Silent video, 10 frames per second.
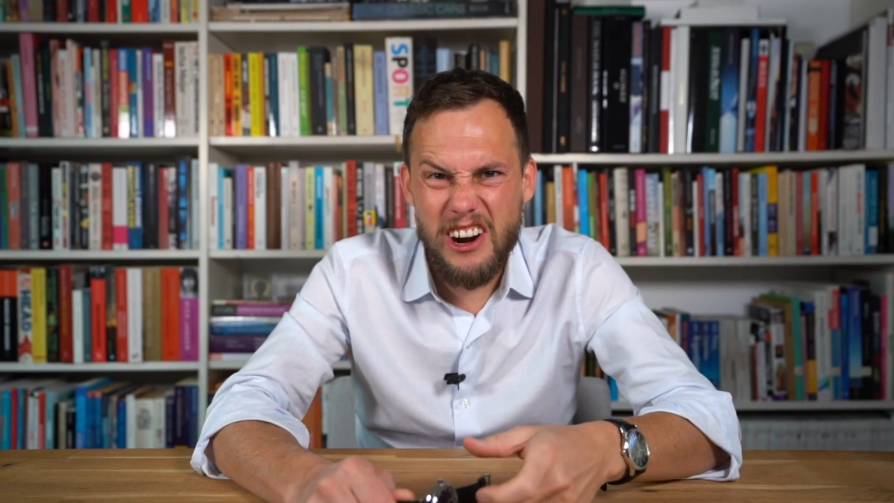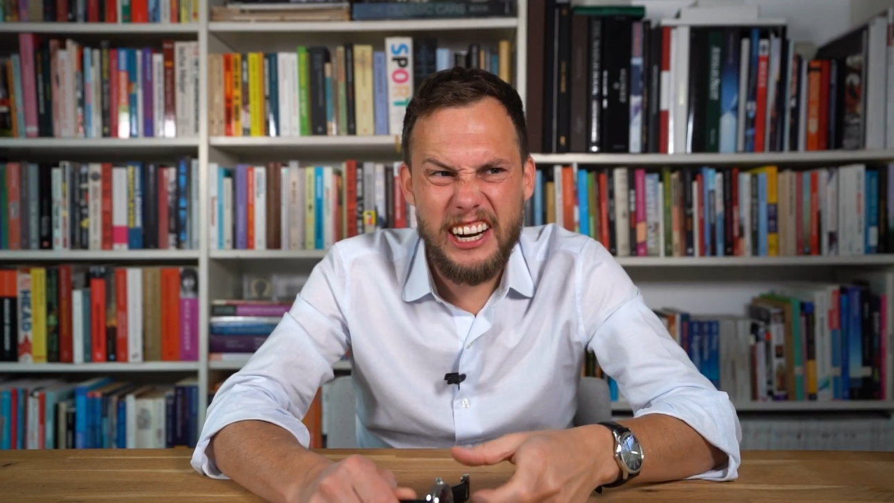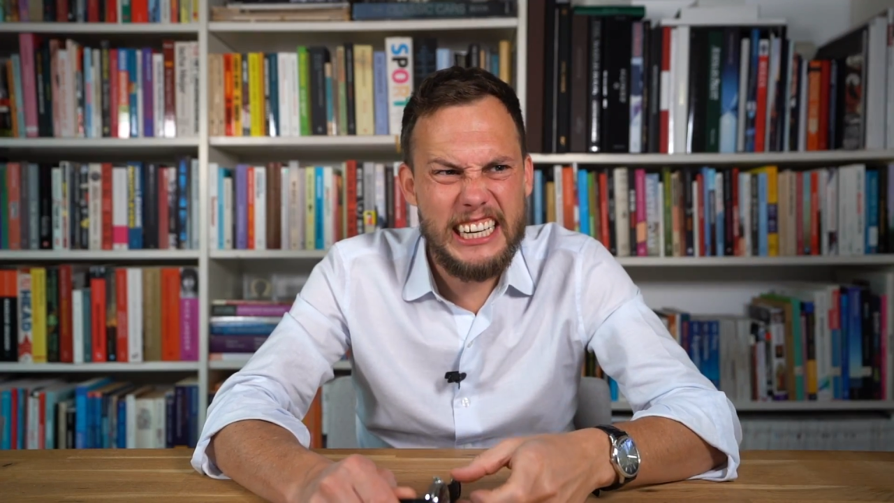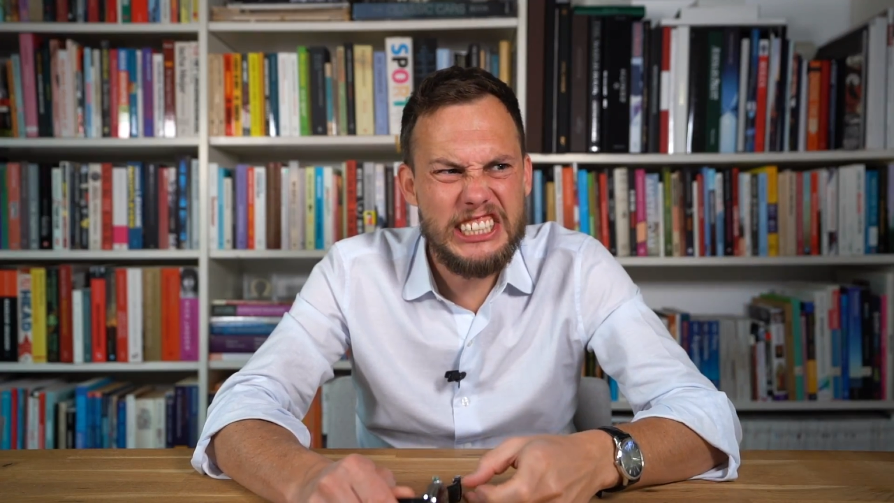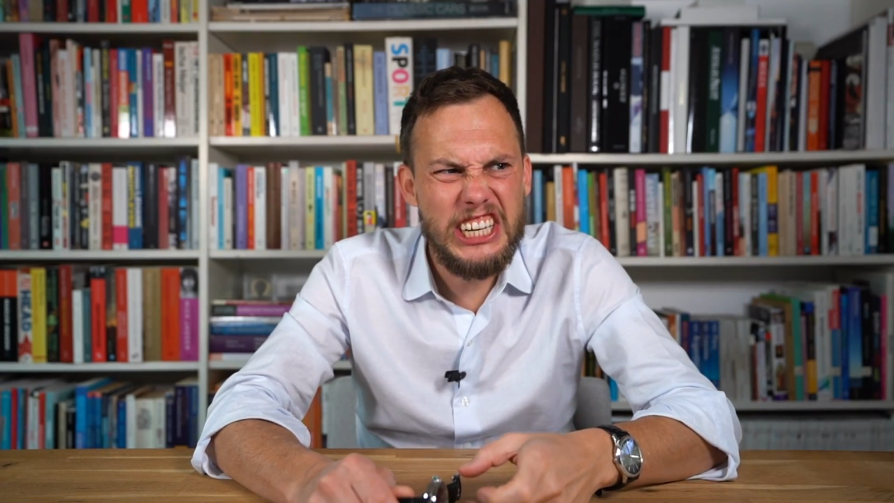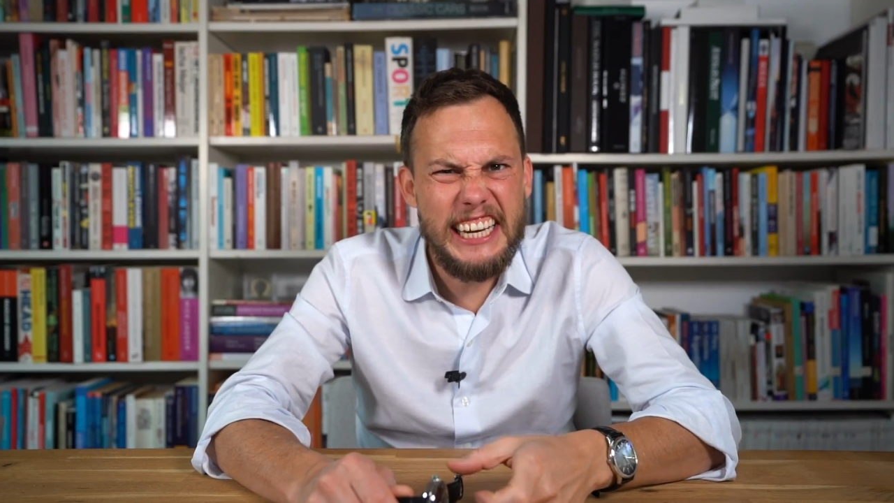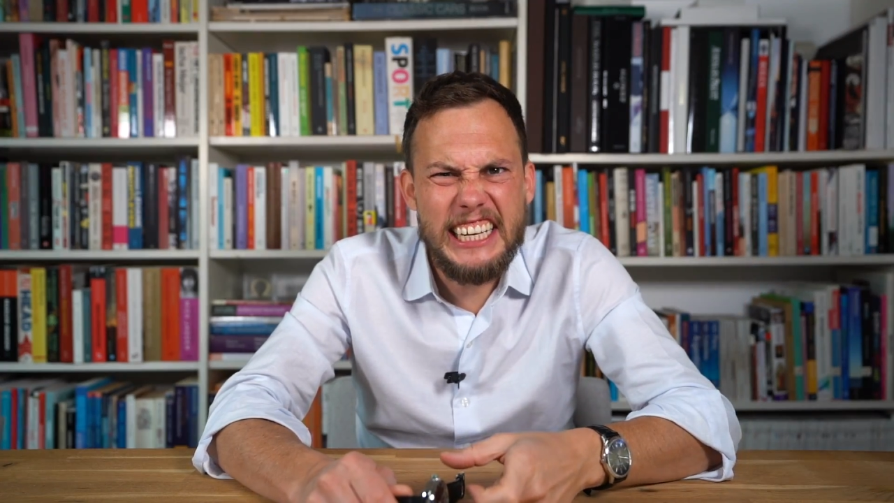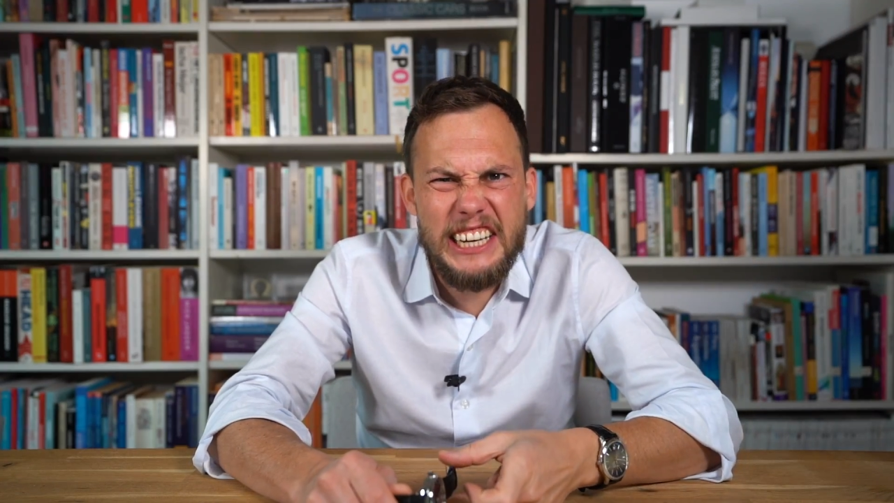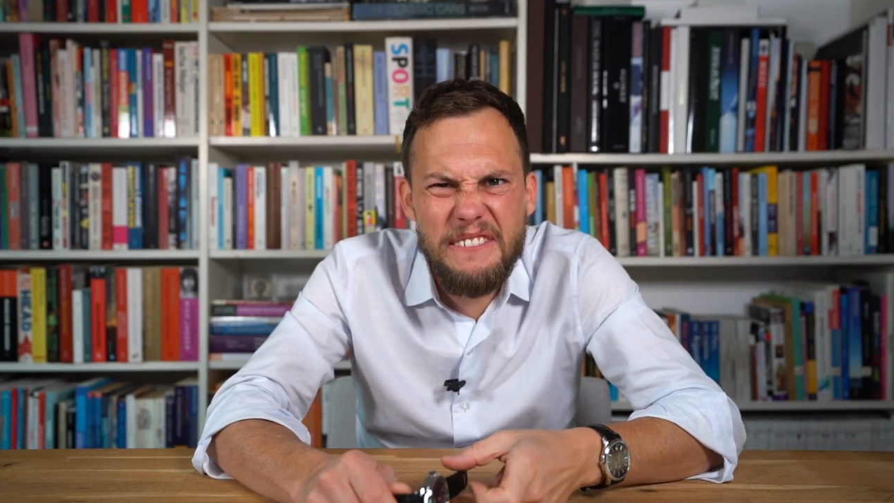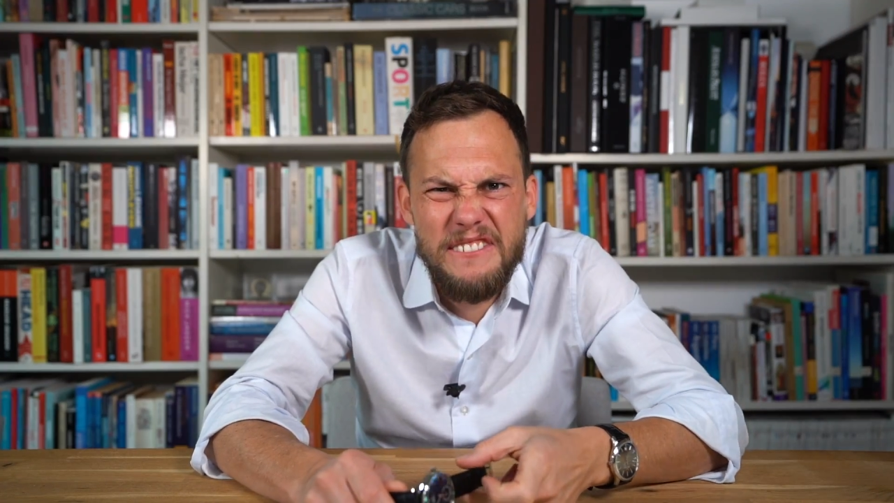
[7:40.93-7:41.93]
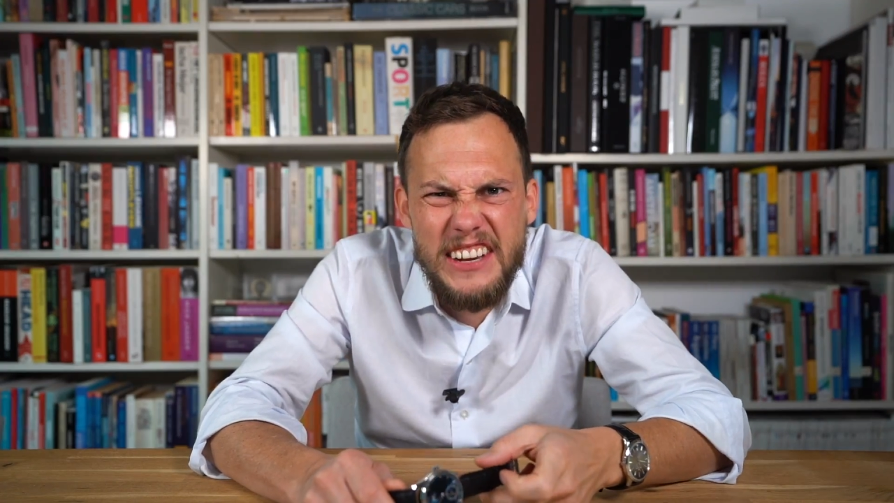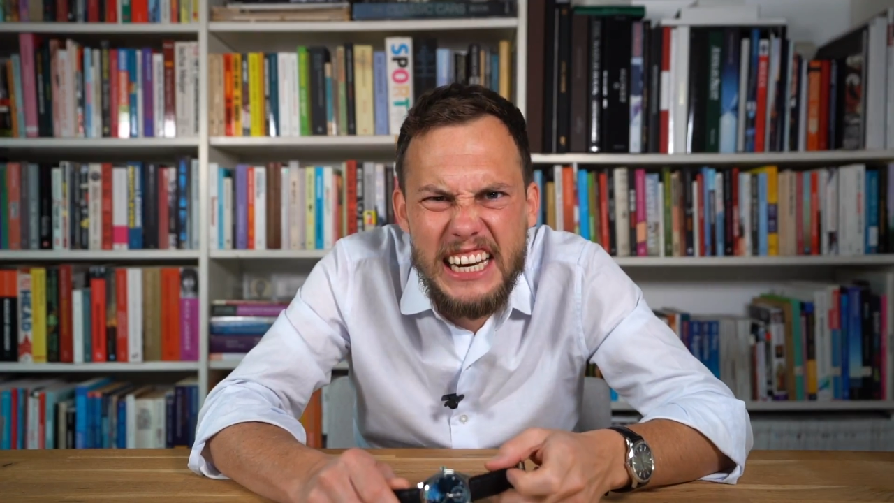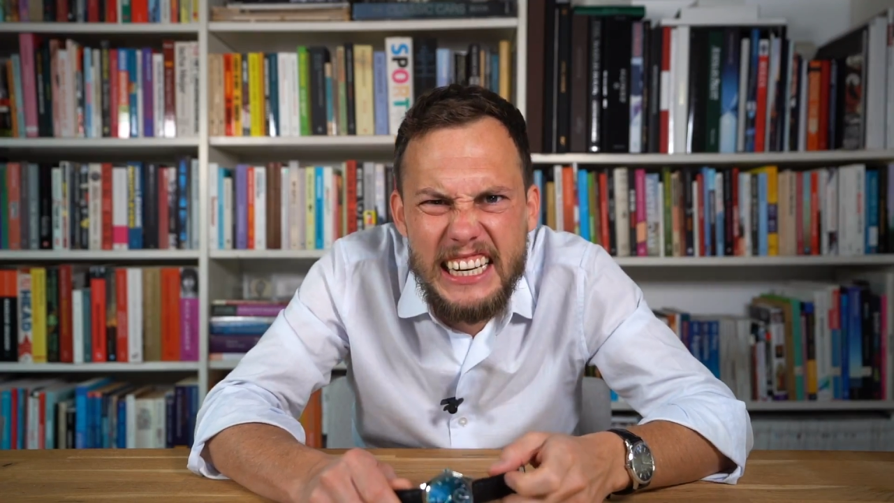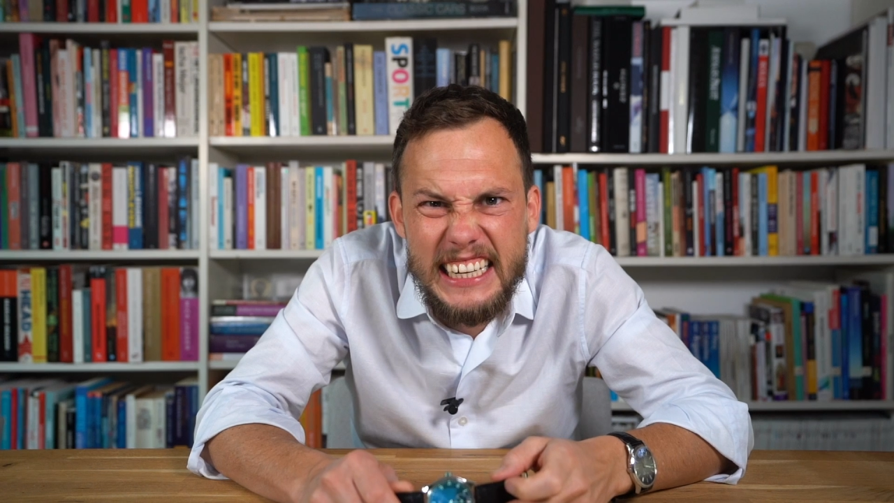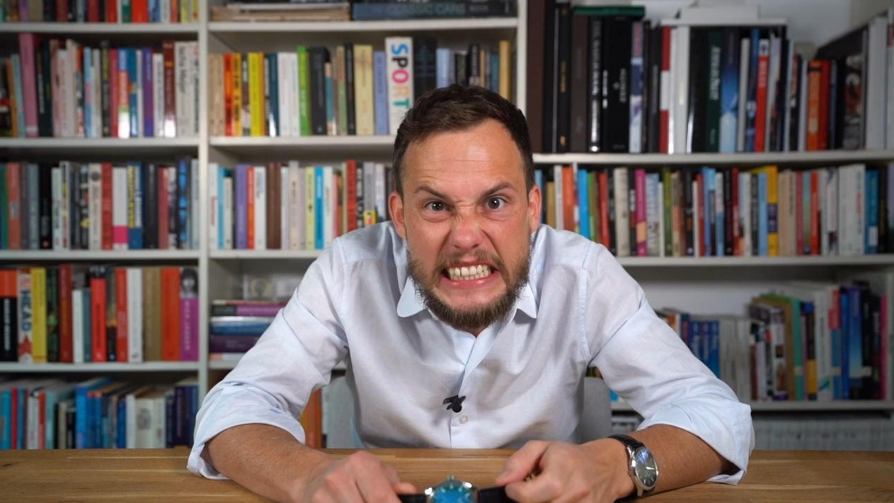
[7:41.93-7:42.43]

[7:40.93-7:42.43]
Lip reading: I actually got the feeling